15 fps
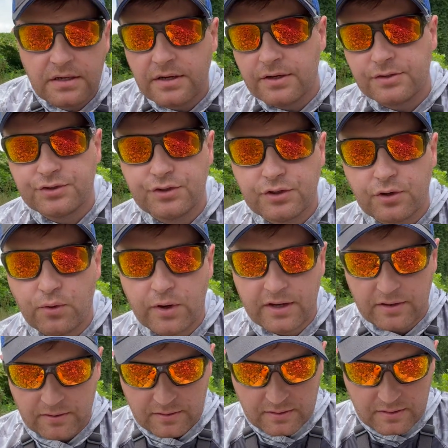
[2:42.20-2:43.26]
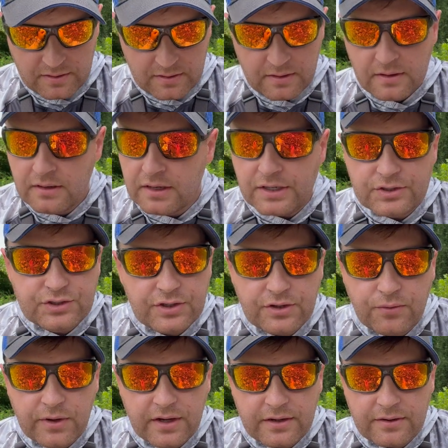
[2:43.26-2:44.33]
Here's your
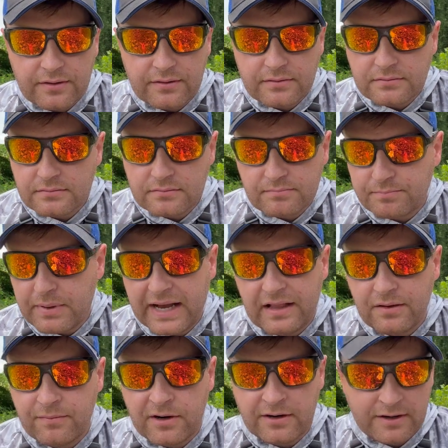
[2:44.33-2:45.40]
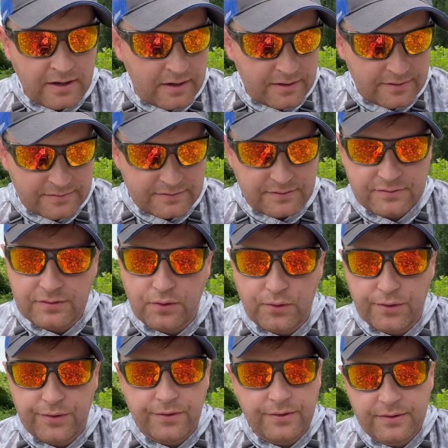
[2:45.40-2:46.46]
quick Palomar knot
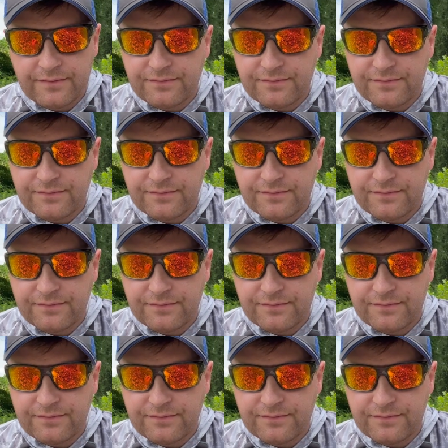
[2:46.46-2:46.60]
tutorial.